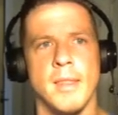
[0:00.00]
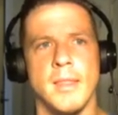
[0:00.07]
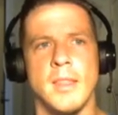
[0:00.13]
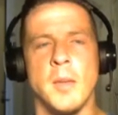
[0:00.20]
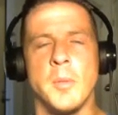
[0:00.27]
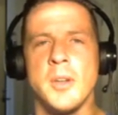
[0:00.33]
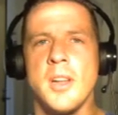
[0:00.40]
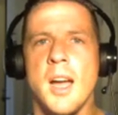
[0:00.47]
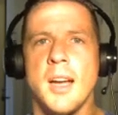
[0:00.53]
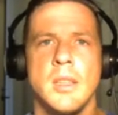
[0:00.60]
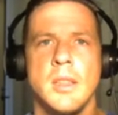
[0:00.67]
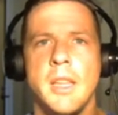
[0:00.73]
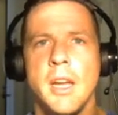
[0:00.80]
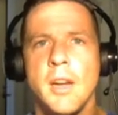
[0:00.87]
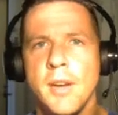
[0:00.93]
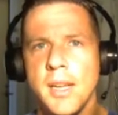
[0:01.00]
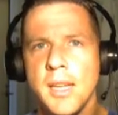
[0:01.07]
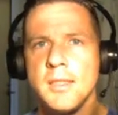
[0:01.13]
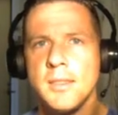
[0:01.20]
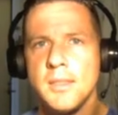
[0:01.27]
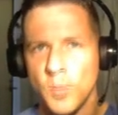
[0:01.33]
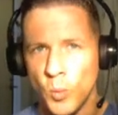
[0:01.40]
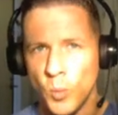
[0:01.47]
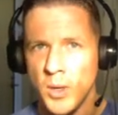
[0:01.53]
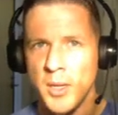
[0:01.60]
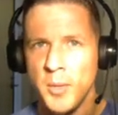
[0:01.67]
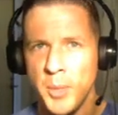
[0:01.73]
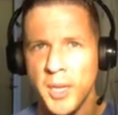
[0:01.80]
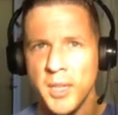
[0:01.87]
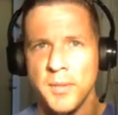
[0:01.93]
Number nine, there is one
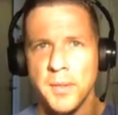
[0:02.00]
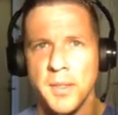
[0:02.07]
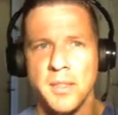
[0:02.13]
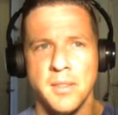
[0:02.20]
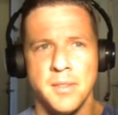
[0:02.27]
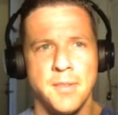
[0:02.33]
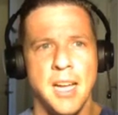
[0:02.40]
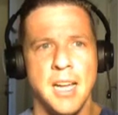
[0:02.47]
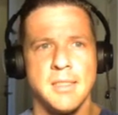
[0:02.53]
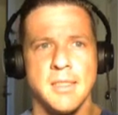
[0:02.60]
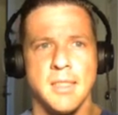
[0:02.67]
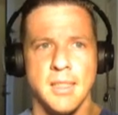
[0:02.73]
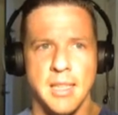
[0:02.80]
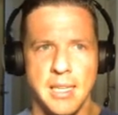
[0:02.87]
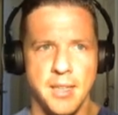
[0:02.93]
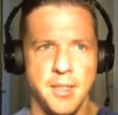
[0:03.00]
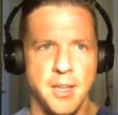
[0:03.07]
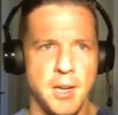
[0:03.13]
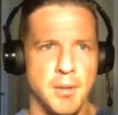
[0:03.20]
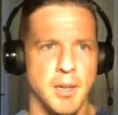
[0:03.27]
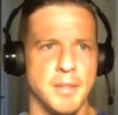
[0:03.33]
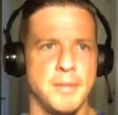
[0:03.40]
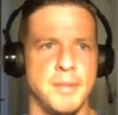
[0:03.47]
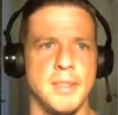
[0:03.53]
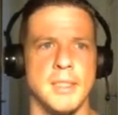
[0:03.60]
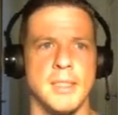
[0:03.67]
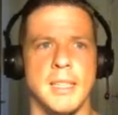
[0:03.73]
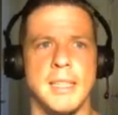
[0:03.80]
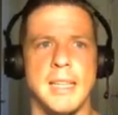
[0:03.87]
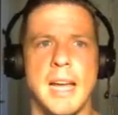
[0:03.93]
benefit of fasting that I know of,
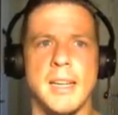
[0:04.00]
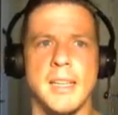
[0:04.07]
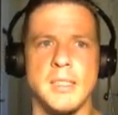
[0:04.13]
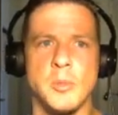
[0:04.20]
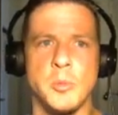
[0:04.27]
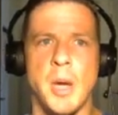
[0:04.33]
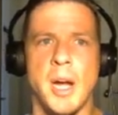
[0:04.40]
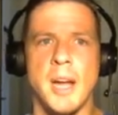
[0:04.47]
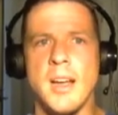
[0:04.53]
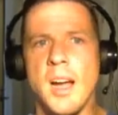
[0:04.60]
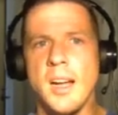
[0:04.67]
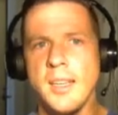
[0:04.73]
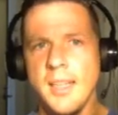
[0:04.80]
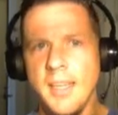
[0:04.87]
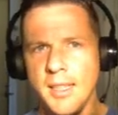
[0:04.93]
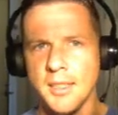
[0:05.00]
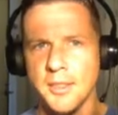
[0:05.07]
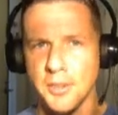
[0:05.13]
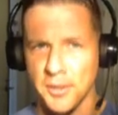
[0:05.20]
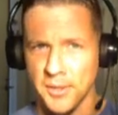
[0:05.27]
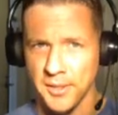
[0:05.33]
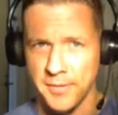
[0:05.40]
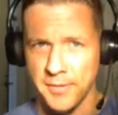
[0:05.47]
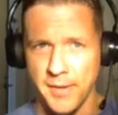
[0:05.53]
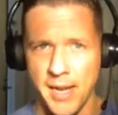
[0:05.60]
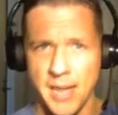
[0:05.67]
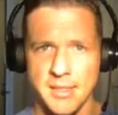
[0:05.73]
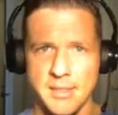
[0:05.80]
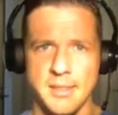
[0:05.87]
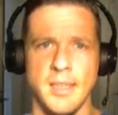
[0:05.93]
and that is by not eating during a
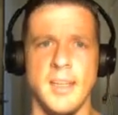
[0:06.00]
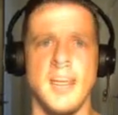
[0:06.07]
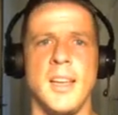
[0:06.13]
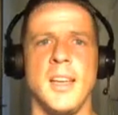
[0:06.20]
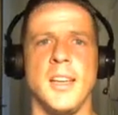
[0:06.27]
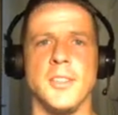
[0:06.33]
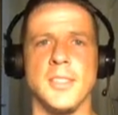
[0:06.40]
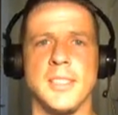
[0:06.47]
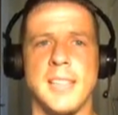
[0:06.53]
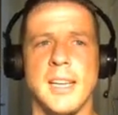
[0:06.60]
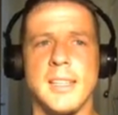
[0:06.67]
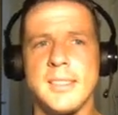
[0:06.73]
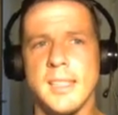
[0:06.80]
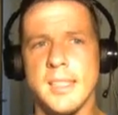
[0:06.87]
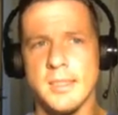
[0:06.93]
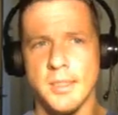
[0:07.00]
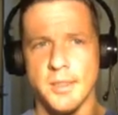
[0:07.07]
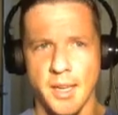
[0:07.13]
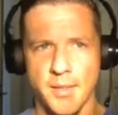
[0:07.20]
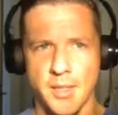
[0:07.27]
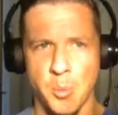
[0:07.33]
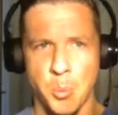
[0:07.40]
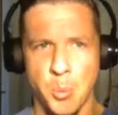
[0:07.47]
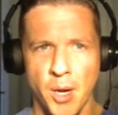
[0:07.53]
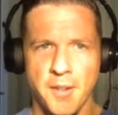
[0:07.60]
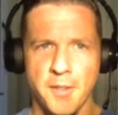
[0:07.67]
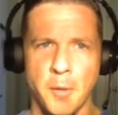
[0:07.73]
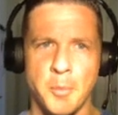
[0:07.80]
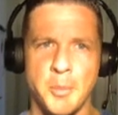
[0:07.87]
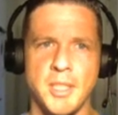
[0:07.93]
fast, your intestines are given a break
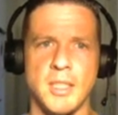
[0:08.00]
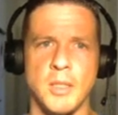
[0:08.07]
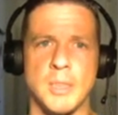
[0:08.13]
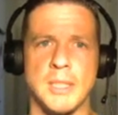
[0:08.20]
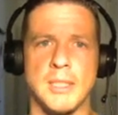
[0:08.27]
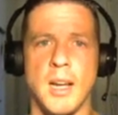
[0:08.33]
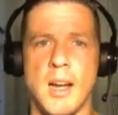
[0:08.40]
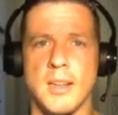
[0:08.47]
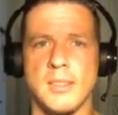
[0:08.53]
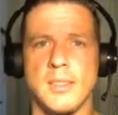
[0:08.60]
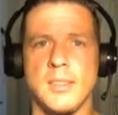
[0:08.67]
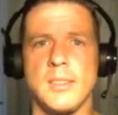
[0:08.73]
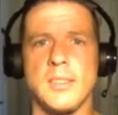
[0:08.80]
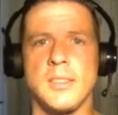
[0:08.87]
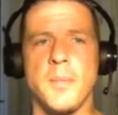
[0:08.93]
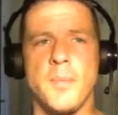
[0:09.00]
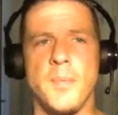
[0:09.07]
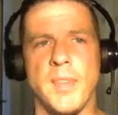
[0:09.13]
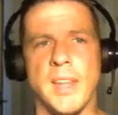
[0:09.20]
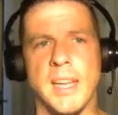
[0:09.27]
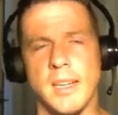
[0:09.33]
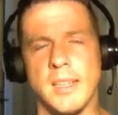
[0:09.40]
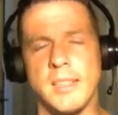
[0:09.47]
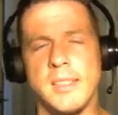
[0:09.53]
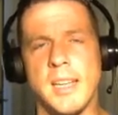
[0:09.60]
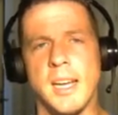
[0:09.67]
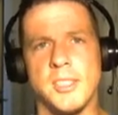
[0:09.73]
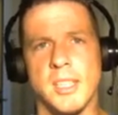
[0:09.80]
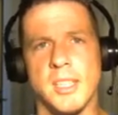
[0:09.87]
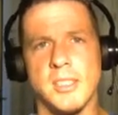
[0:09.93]
from dealing with toxins and
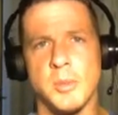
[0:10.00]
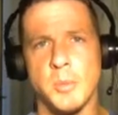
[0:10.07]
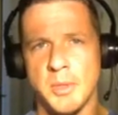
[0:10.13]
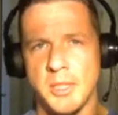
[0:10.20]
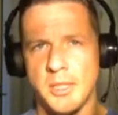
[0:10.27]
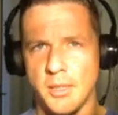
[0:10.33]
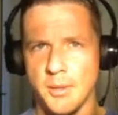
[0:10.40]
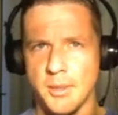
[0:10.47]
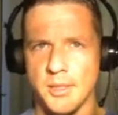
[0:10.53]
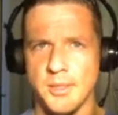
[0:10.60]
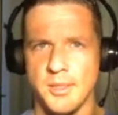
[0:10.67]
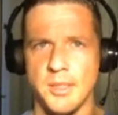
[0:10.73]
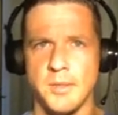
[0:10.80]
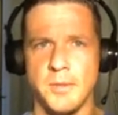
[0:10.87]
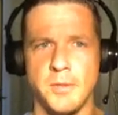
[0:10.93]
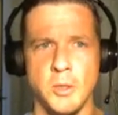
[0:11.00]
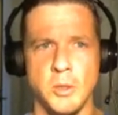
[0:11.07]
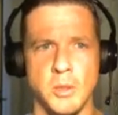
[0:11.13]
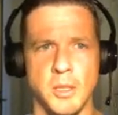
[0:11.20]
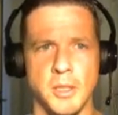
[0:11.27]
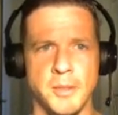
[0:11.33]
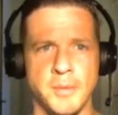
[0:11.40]
undigestible materials in food.